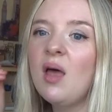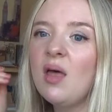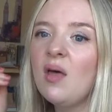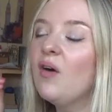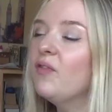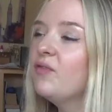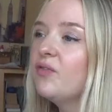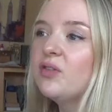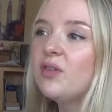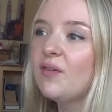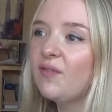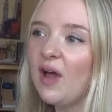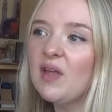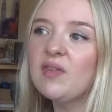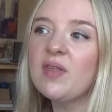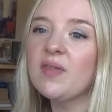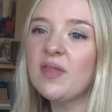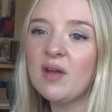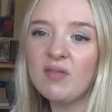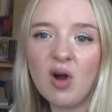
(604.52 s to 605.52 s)
of the fact
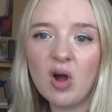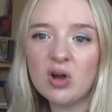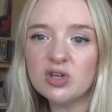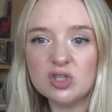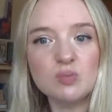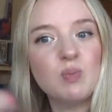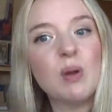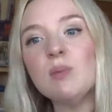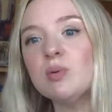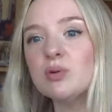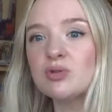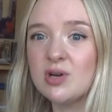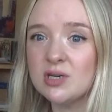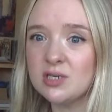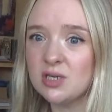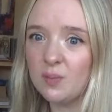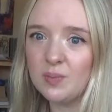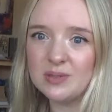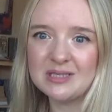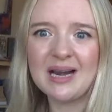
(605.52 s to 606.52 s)
that there are just people
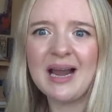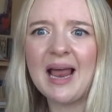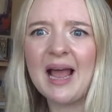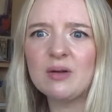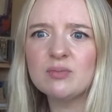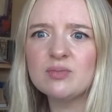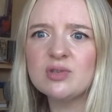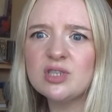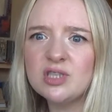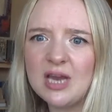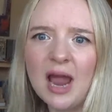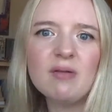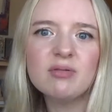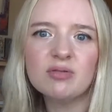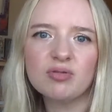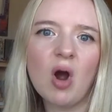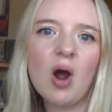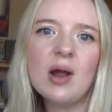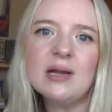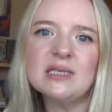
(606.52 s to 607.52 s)
dressed up as clowns
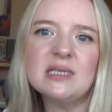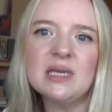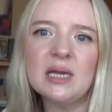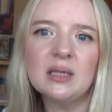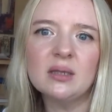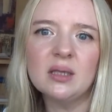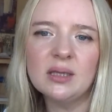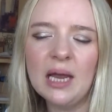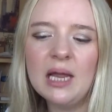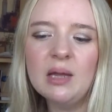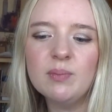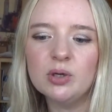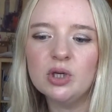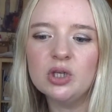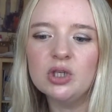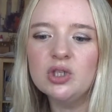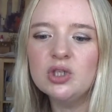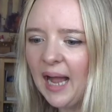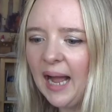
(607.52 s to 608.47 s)
terrorising the neighbourhood.